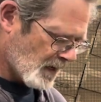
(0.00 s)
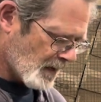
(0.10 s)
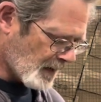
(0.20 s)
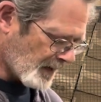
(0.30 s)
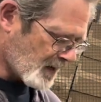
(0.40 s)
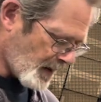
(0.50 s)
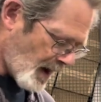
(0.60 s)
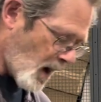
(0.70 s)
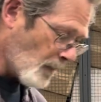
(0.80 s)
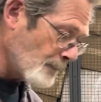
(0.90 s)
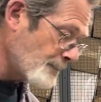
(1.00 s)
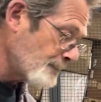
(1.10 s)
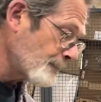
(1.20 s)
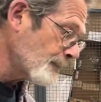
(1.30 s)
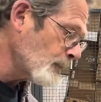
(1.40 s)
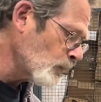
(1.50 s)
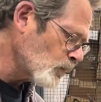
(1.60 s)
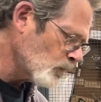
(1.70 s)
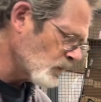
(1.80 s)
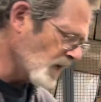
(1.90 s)
And it cut out.
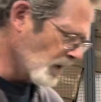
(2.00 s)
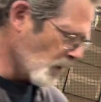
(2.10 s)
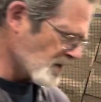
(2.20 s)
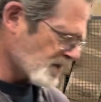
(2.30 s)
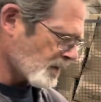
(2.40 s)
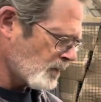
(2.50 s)
Interesting.